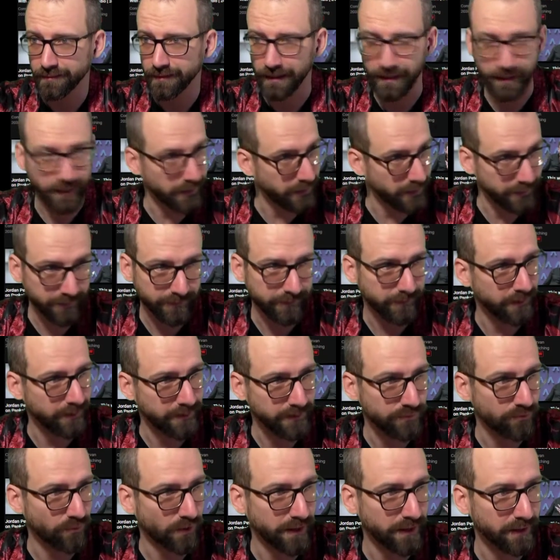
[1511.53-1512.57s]

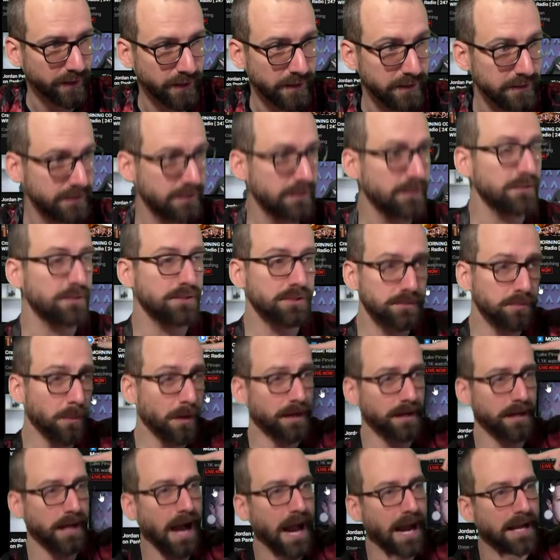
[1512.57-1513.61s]
He's running. He's a
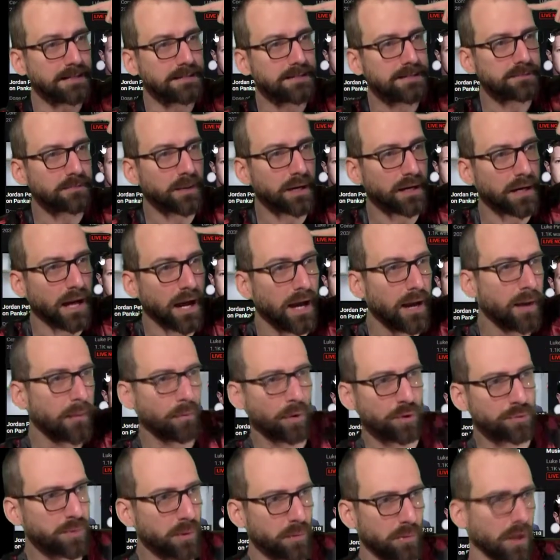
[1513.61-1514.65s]
smart guy. He's a smart guy.
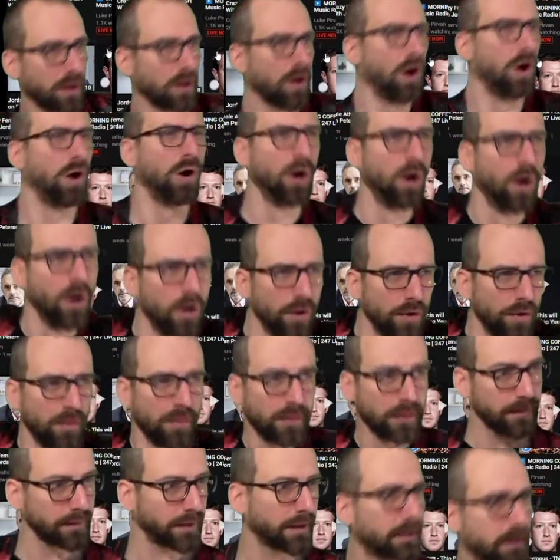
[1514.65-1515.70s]
Most people are
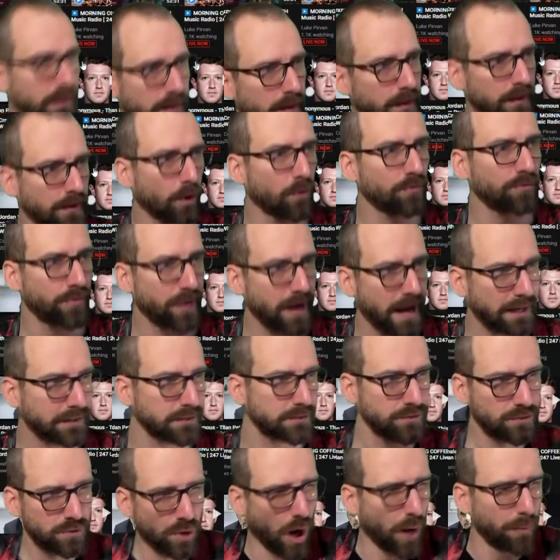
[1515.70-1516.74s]
like, oh, like overreact.
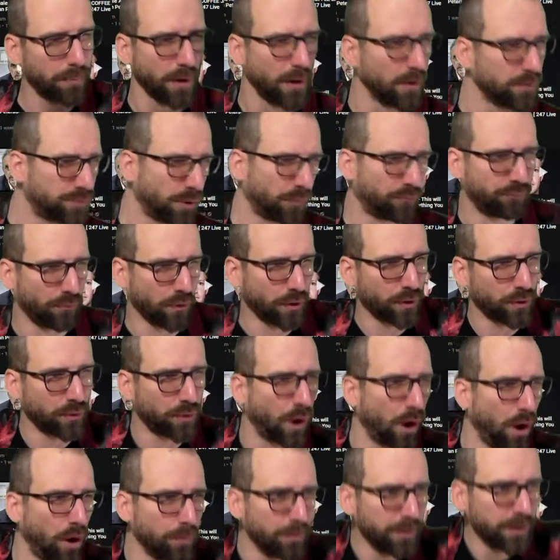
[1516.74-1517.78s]
Stop fucking
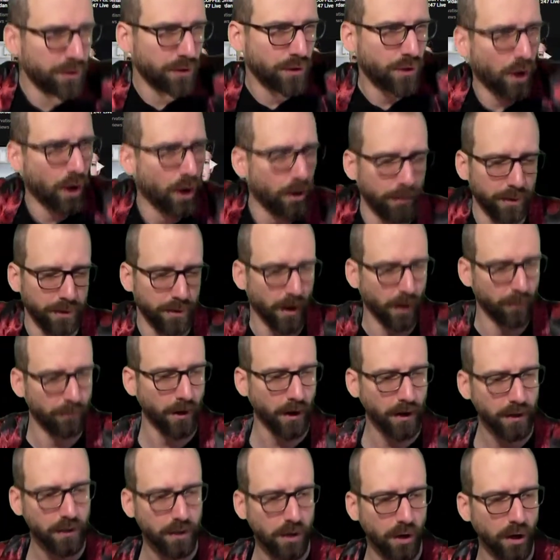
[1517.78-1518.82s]
calling me Kermit. I'm
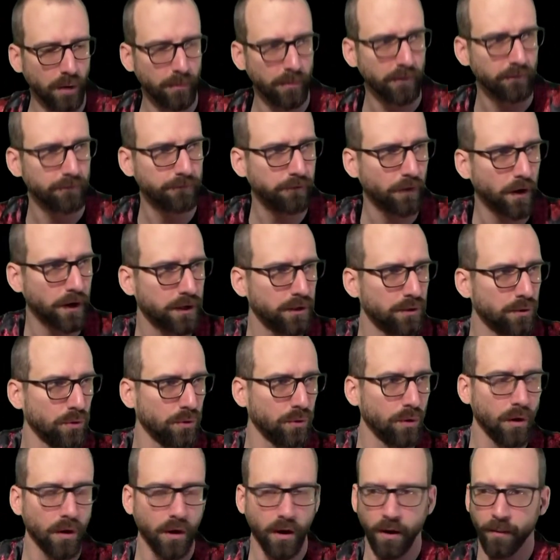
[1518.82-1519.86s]
not Kermit. Fuck
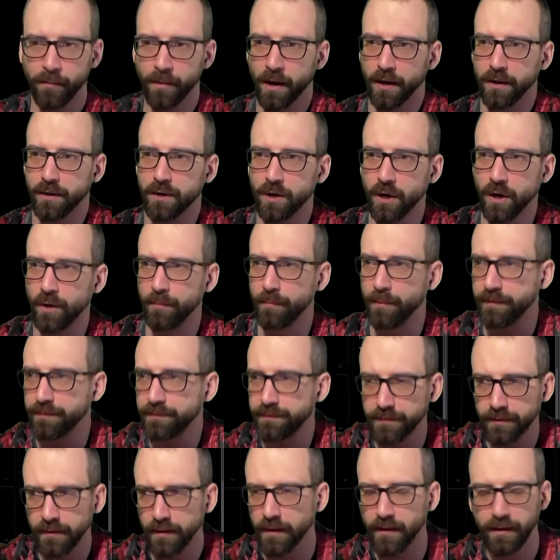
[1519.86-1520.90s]
you. I'm not Kermit.
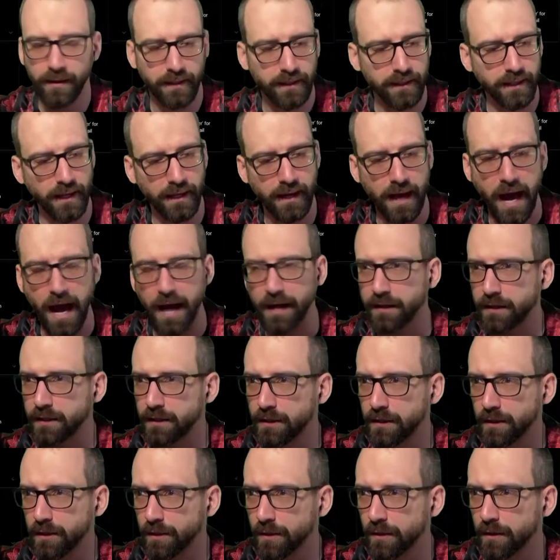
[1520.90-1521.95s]
Get out
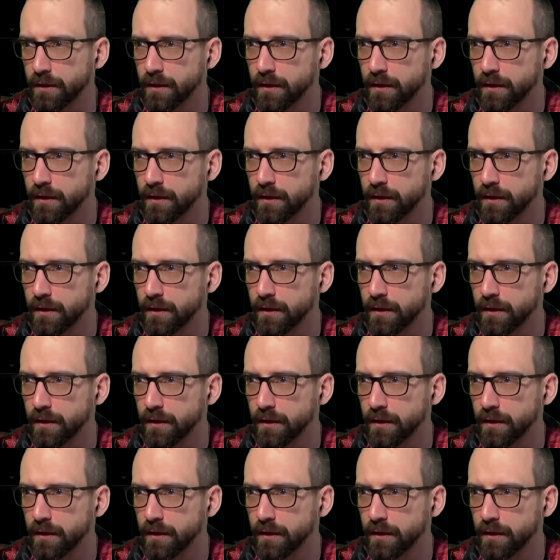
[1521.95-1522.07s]
of here.